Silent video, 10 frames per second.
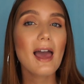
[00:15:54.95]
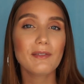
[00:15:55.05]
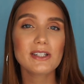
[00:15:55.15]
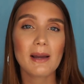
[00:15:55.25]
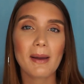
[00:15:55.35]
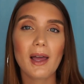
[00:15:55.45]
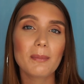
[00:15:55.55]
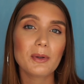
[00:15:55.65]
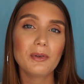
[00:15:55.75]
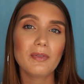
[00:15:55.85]
every time I
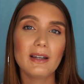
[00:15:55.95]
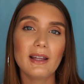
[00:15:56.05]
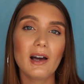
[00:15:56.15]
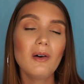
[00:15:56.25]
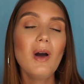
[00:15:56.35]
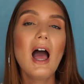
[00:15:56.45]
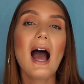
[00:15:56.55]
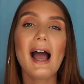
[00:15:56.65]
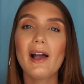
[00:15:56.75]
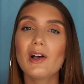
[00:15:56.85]
upload a video.
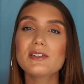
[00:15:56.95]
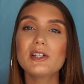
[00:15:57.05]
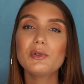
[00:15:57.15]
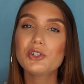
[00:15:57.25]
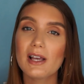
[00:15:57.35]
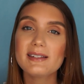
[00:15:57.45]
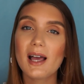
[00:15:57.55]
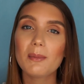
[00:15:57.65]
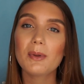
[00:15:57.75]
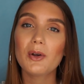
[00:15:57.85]
I also just
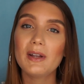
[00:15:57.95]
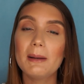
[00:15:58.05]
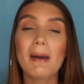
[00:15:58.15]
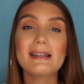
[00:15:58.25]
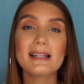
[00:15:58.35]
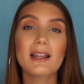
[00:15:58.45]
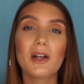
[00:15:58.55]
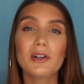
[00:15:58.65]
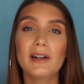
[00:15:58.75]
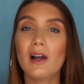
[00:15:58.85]
uploaded my
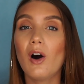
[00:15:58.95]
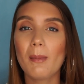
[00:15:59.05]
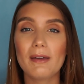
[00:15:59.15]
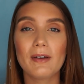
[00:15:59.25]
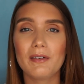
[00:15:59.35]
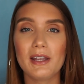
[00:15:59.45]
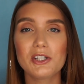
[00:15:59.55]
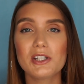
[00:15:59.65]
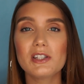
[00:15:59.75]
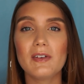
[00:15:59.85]
Decluttering All My
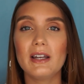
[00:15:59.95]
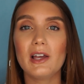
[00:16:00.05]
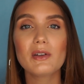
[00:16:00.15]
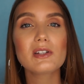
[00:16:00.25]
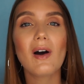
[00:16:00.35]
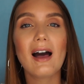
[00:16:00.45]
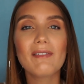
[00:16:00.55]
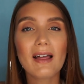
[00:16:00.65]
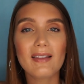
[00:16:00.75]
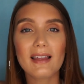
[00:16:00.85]
Foundations video, so I'll have that